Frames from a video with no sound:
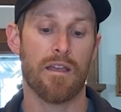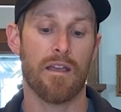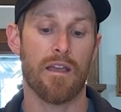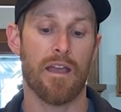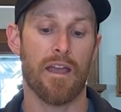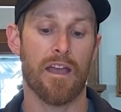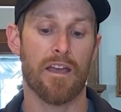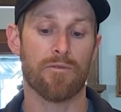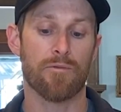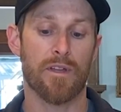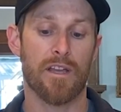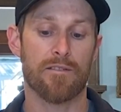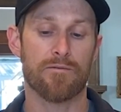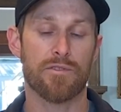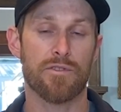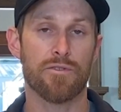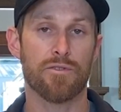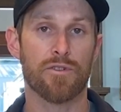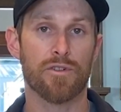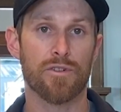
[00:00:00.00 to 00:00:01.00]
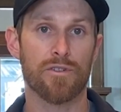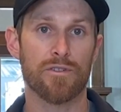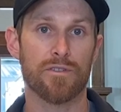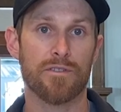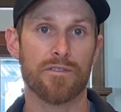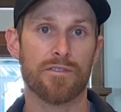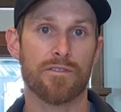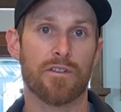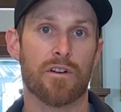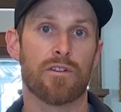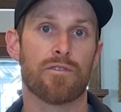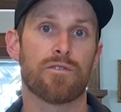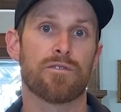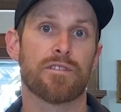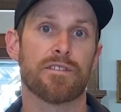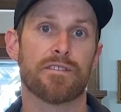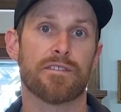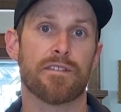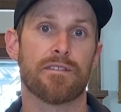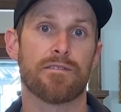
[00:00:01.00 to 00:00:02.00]
And we have two girls. Our
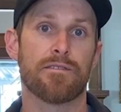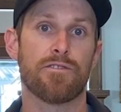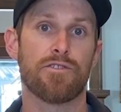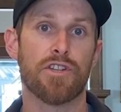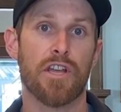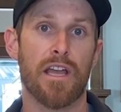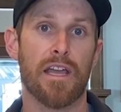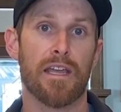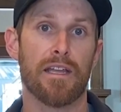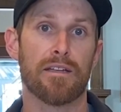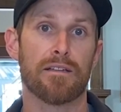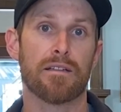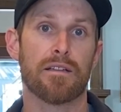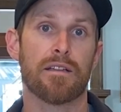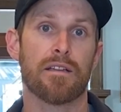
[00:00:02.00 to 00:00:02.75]
oldest is Jane,